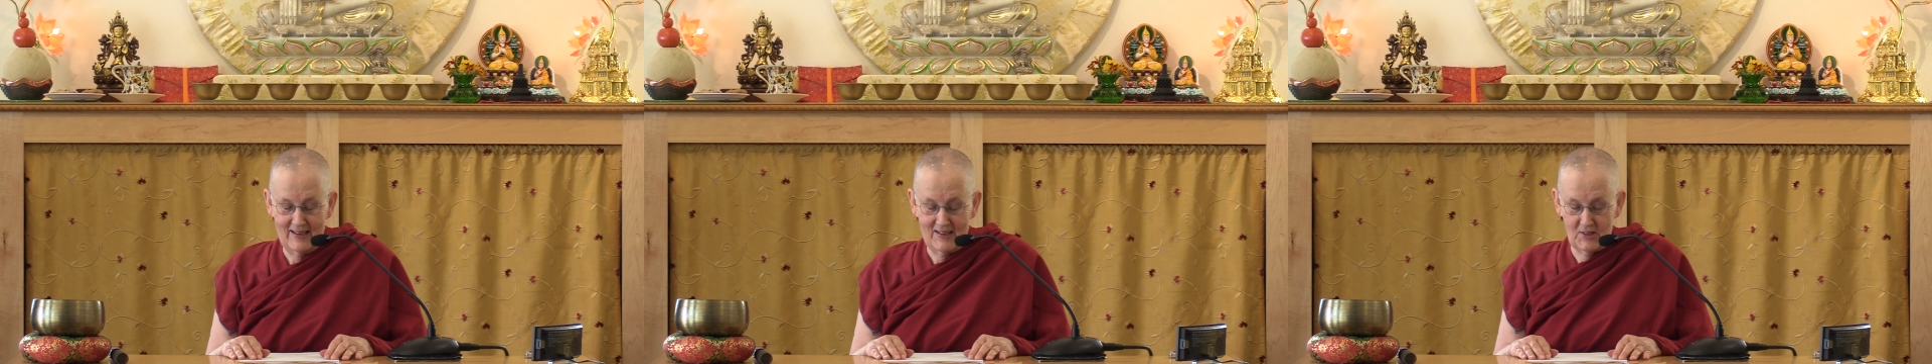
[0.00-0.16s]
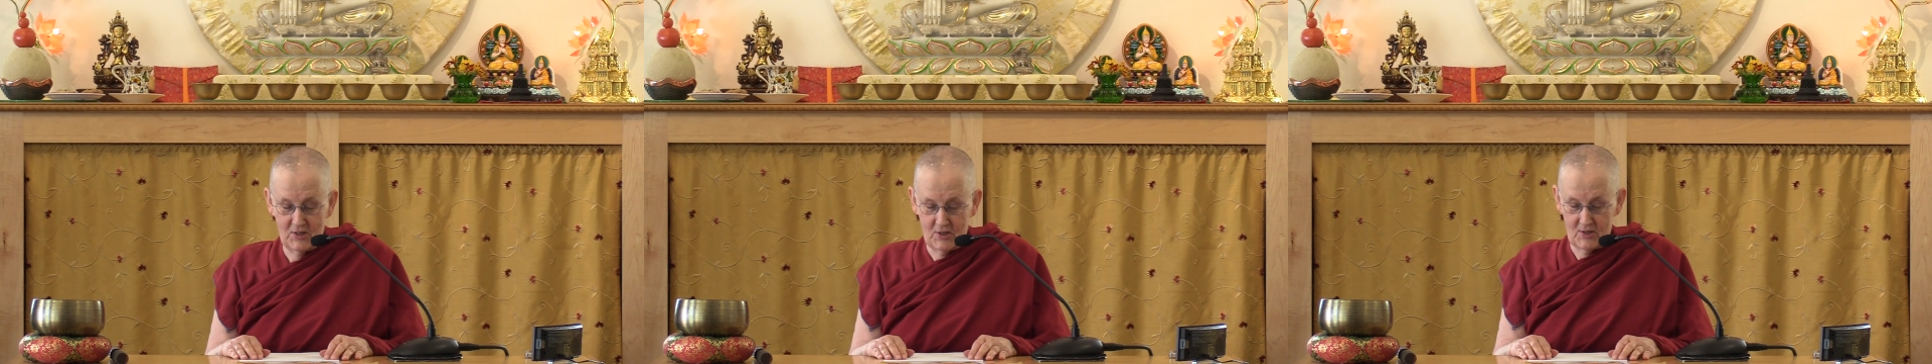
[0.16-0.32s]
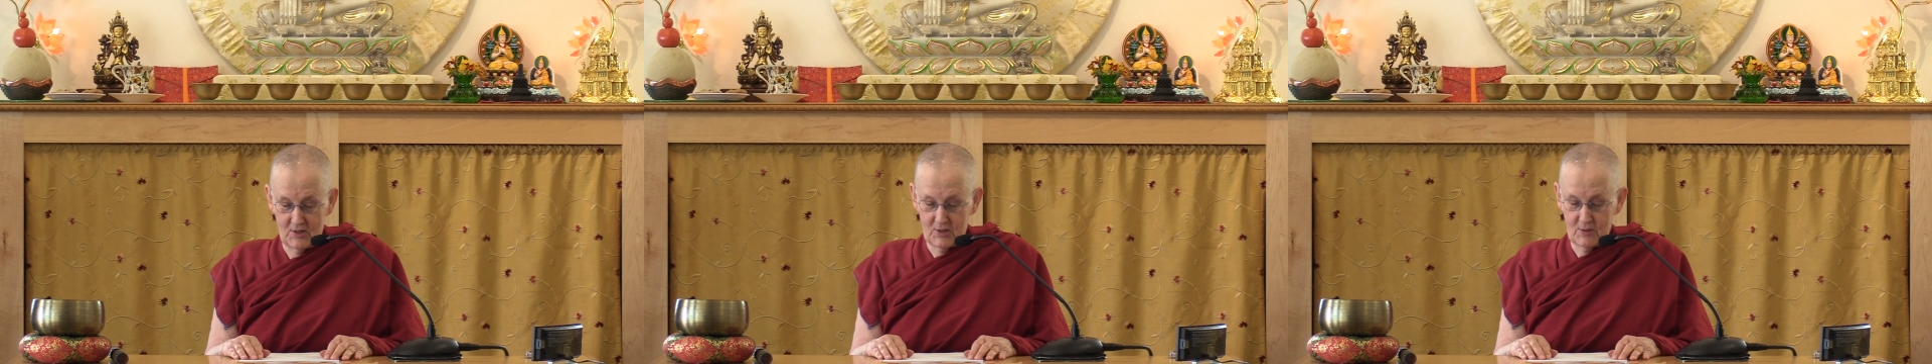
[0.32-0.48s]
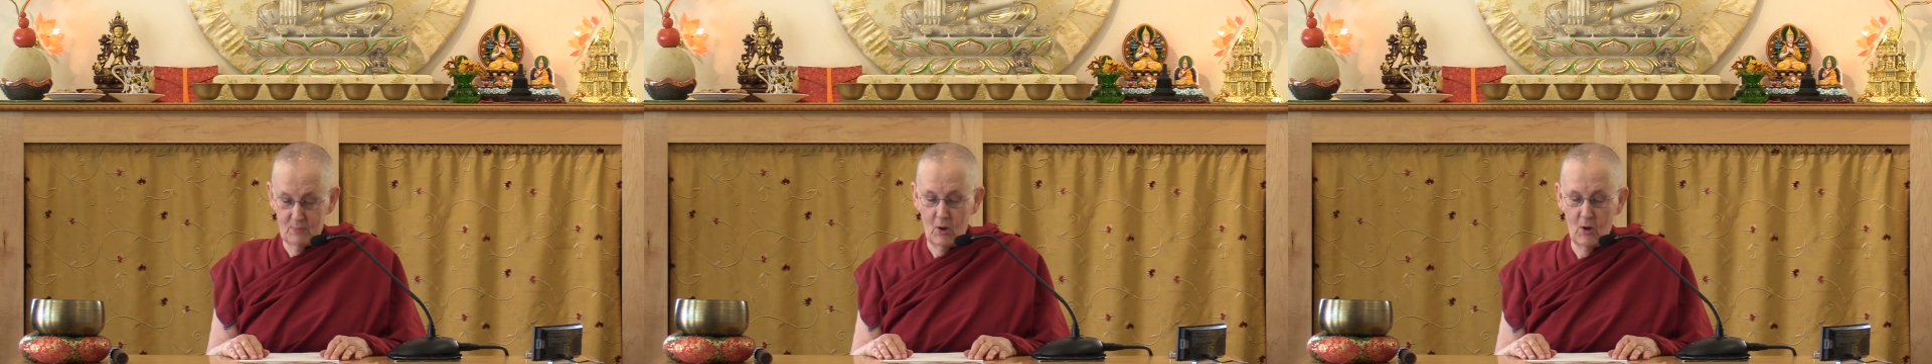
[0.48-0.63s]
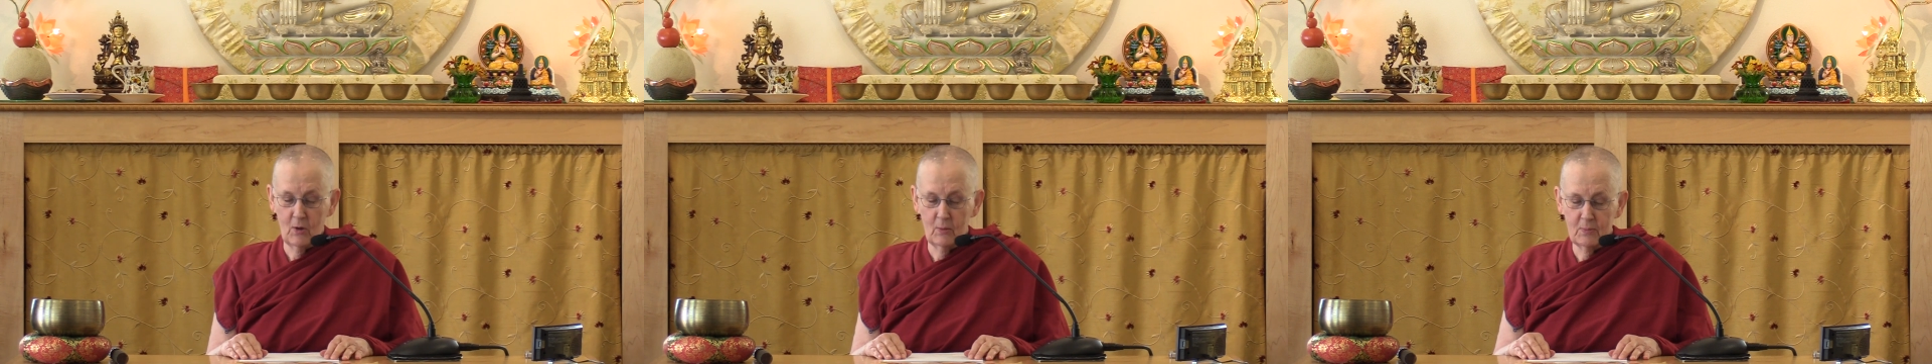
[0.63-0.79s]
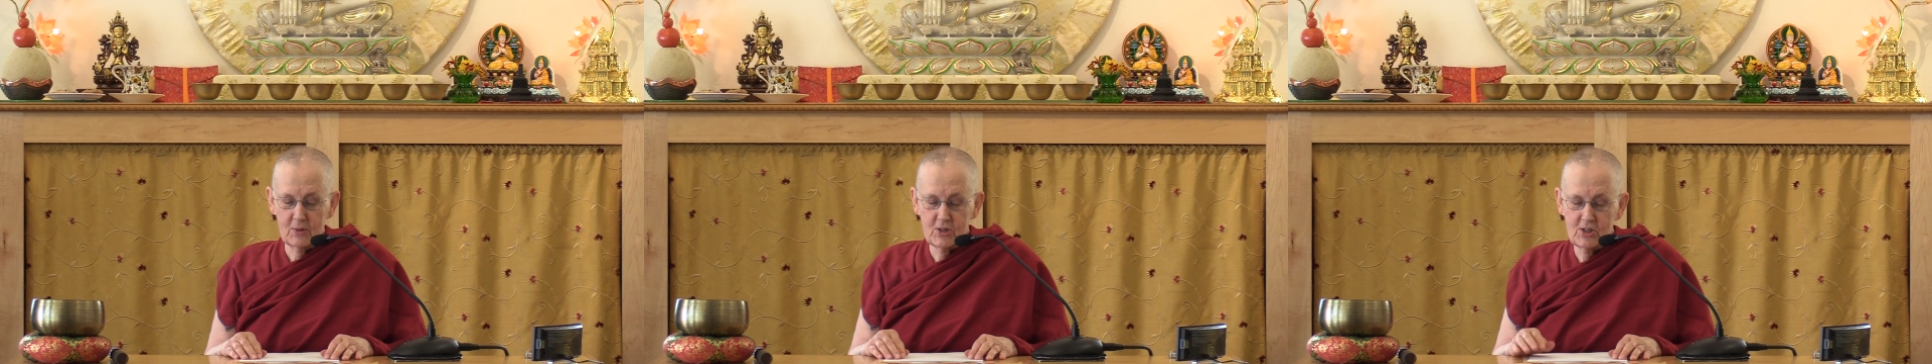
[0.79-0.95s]
it's a
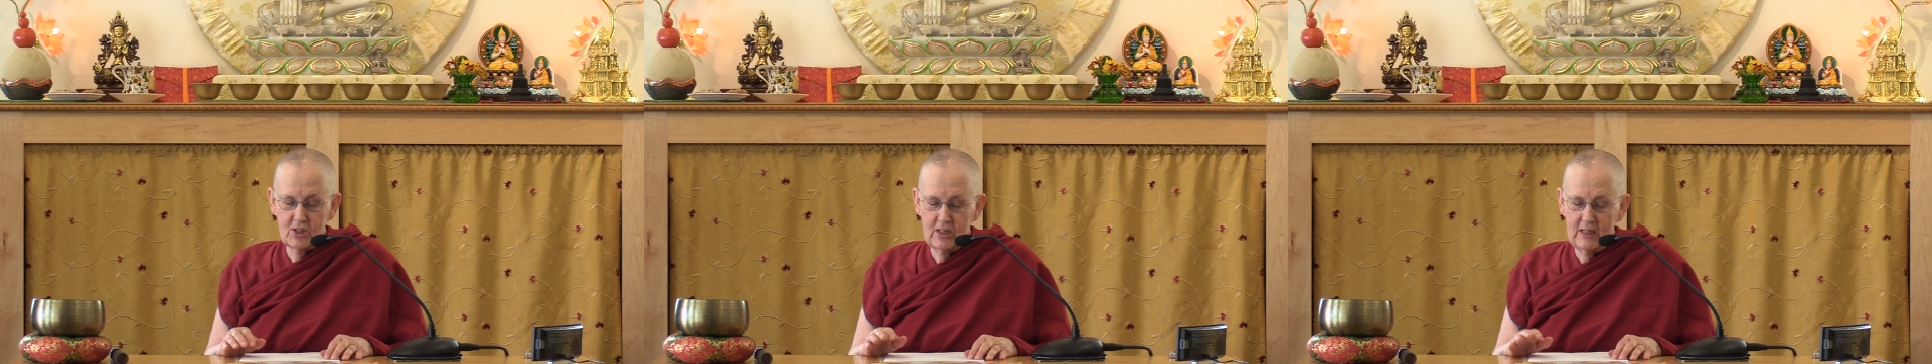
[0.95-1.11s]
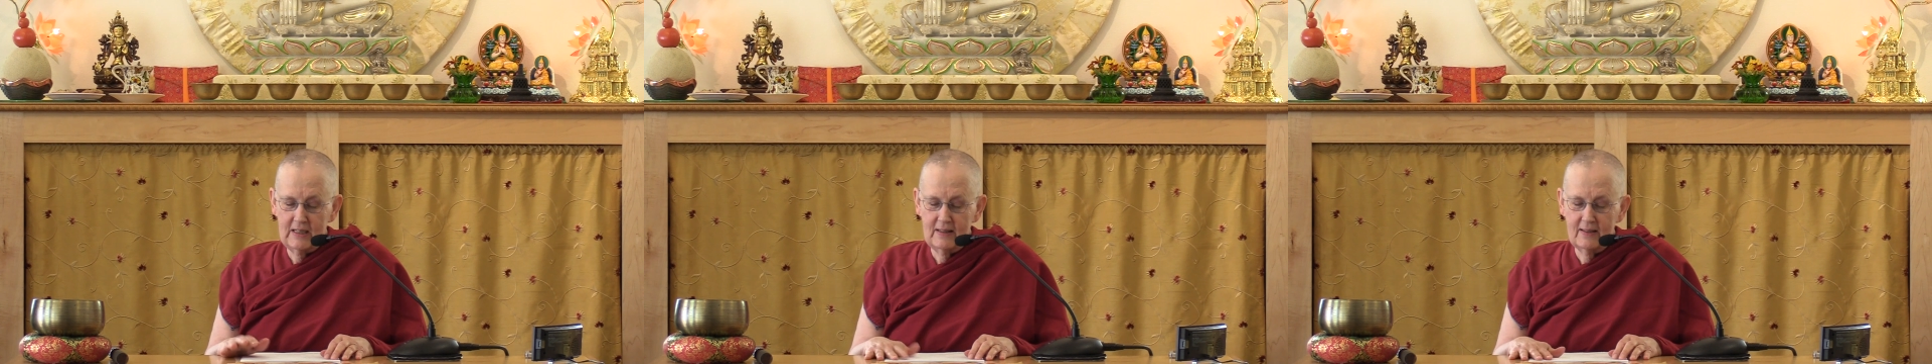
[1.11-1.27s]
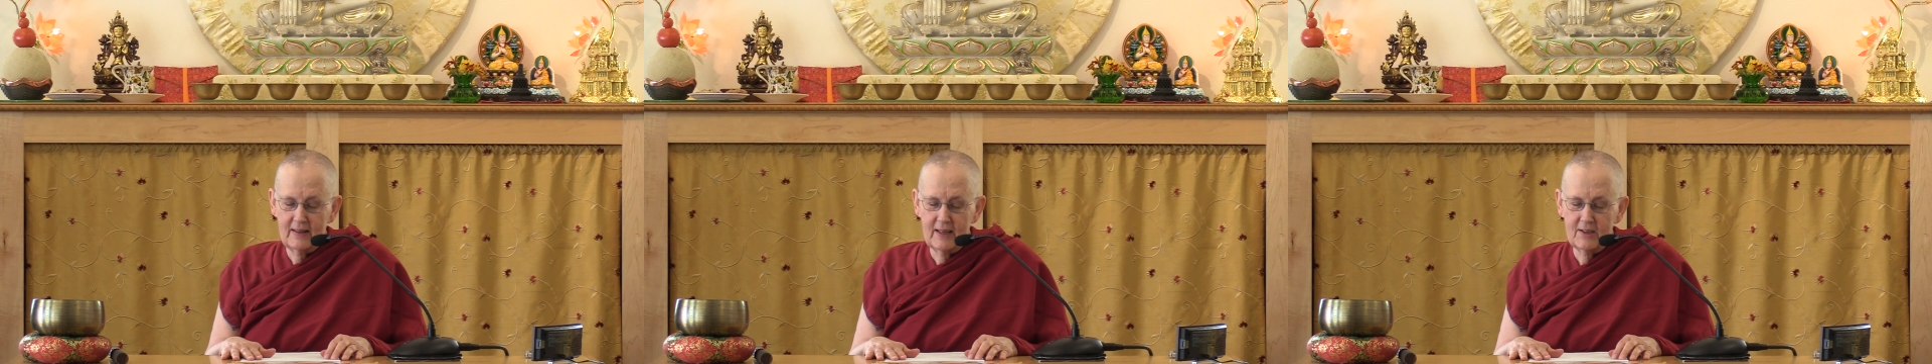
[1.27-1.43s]
small machine